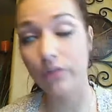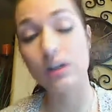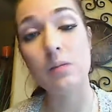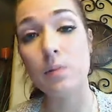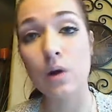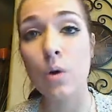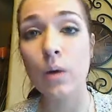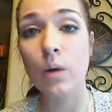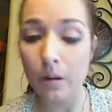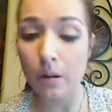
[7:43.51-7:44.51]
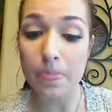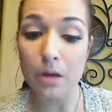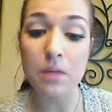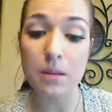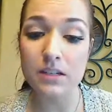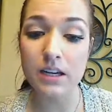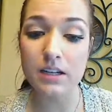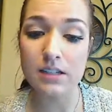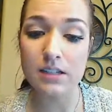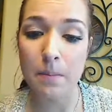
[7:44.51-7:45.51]
either keep it going or maybe
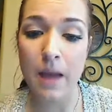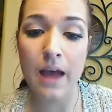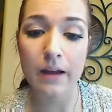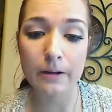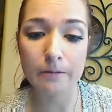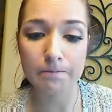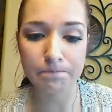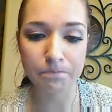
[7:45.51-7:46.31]
take a step back.